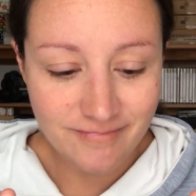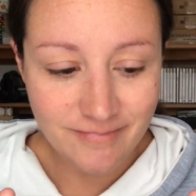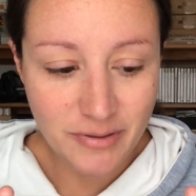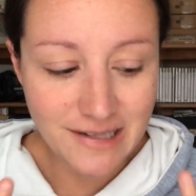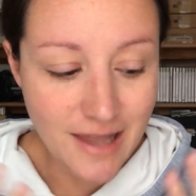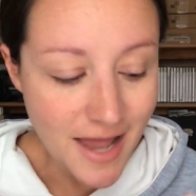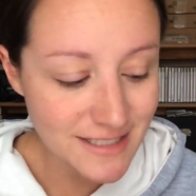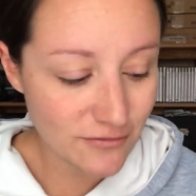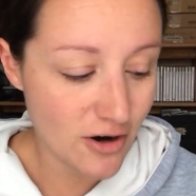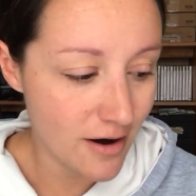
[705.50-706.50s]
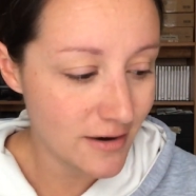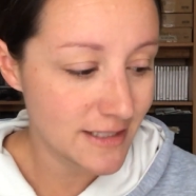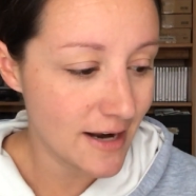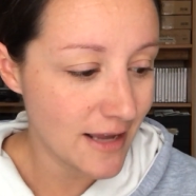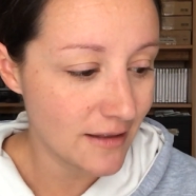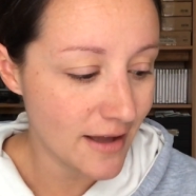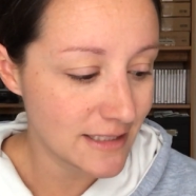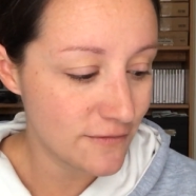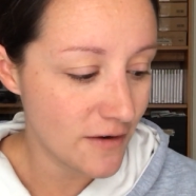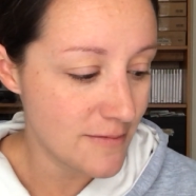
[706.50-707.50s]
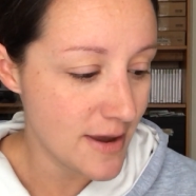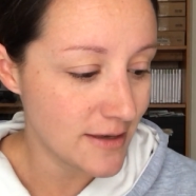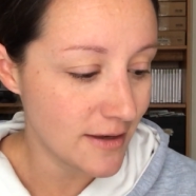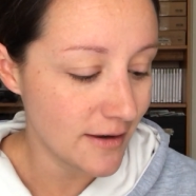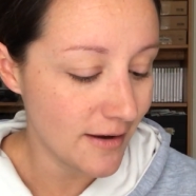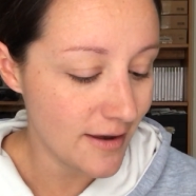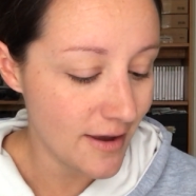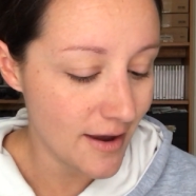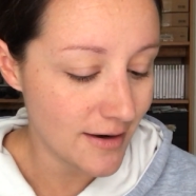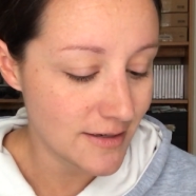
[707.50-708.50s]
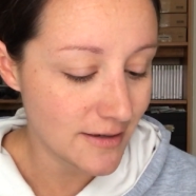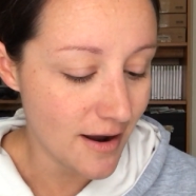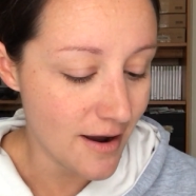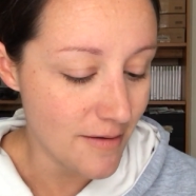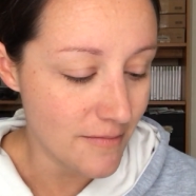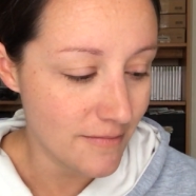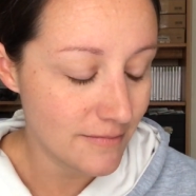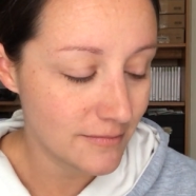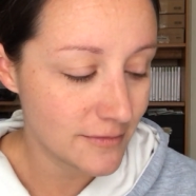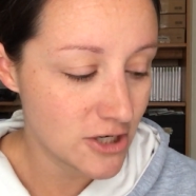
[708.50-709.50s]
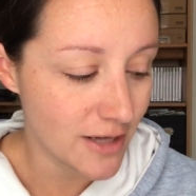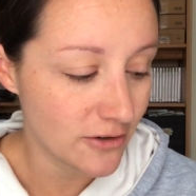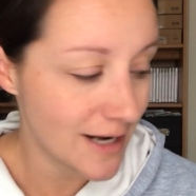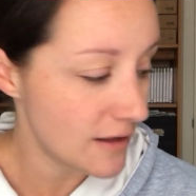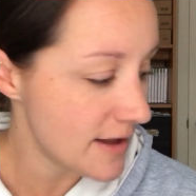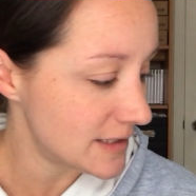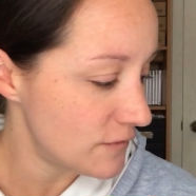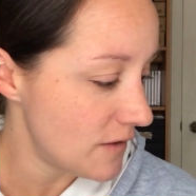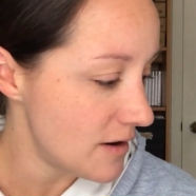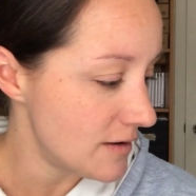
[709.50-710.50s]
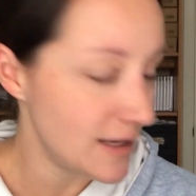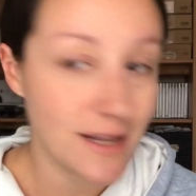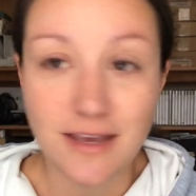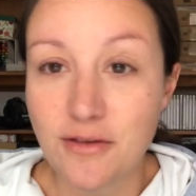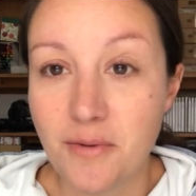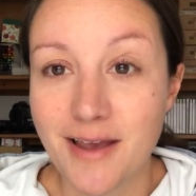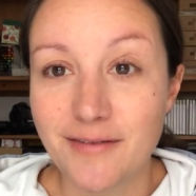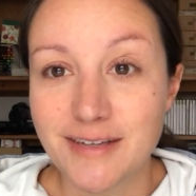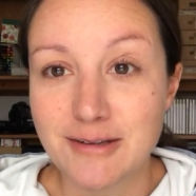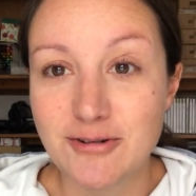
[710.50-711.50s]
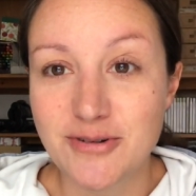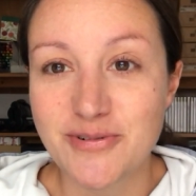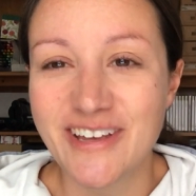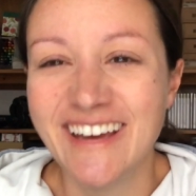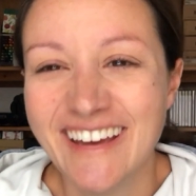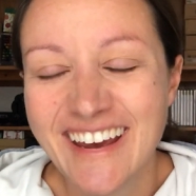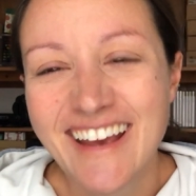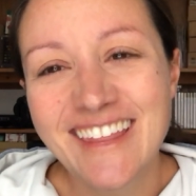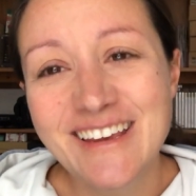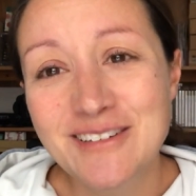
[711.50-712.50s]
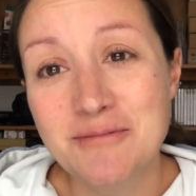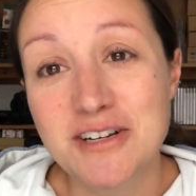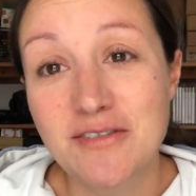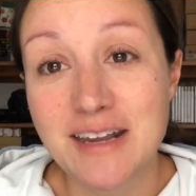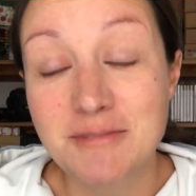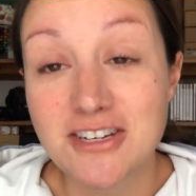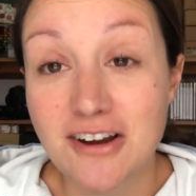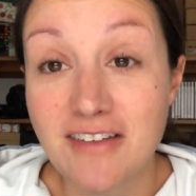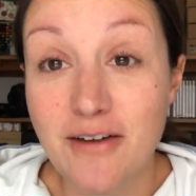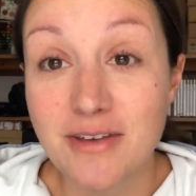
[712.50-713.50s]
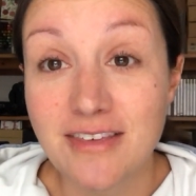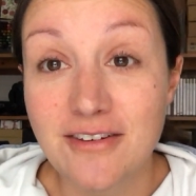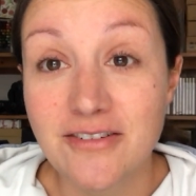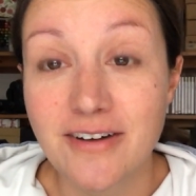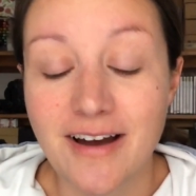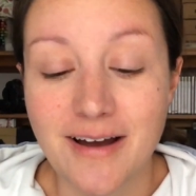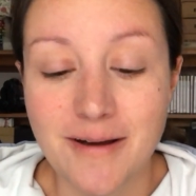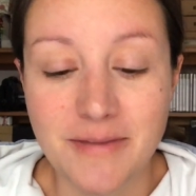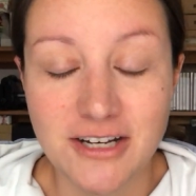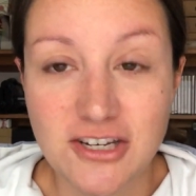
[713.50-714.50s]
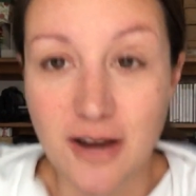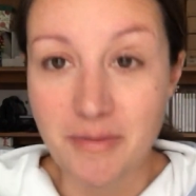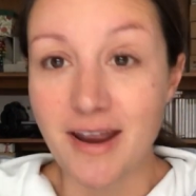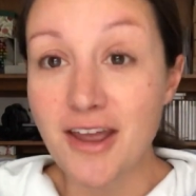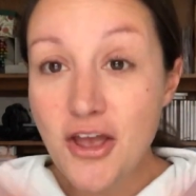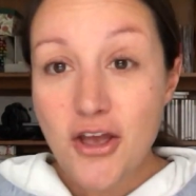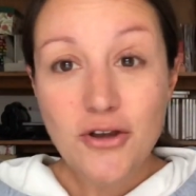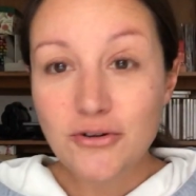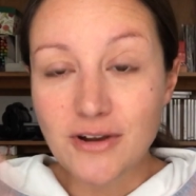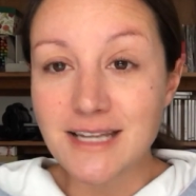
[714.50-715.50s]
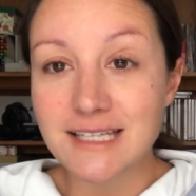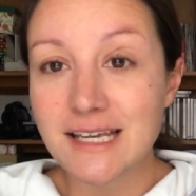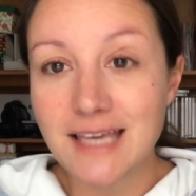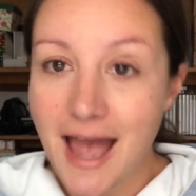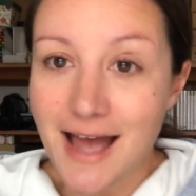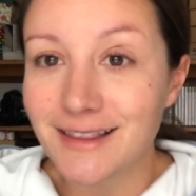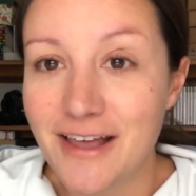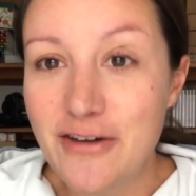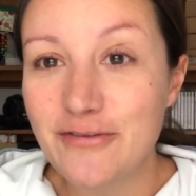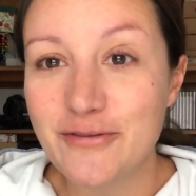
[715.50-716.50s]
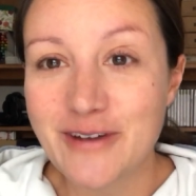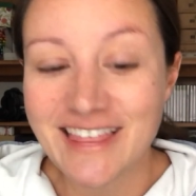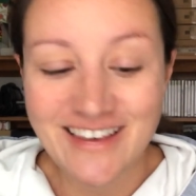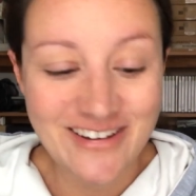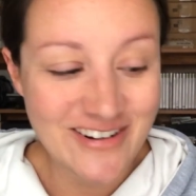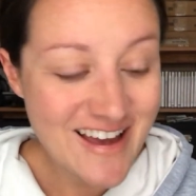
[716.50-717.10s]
But lots of cards that I had lots of fun making, and Chandler had lots of fun getting in the way of, as usual. Thank you so much for letting me share that with you, and share my crazy cat love with you.